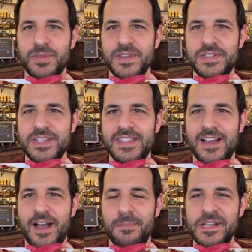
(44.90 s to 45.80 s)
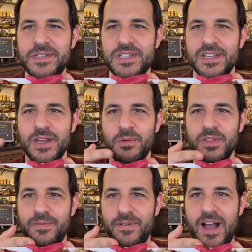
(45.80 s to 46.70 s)
this is the hummus with
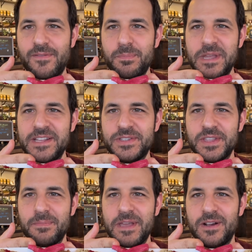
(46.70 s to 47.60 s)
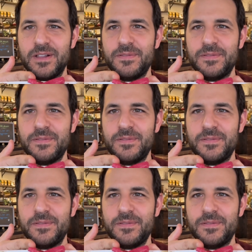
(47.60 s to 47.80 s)
fava beans in the middle,